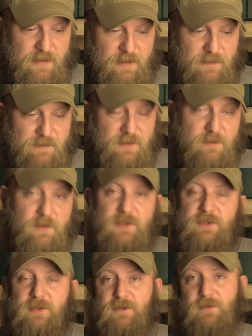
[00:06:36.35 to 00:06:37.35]
If you
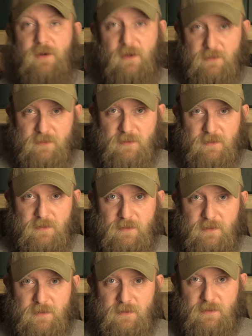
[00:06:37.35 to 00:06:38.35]
want to alter
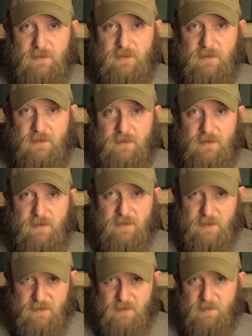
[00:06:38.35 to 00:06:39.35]

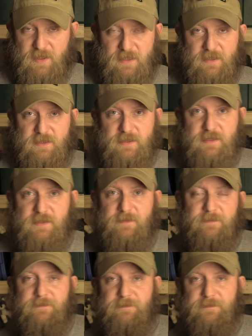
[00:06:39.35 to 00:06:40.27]
their opinions,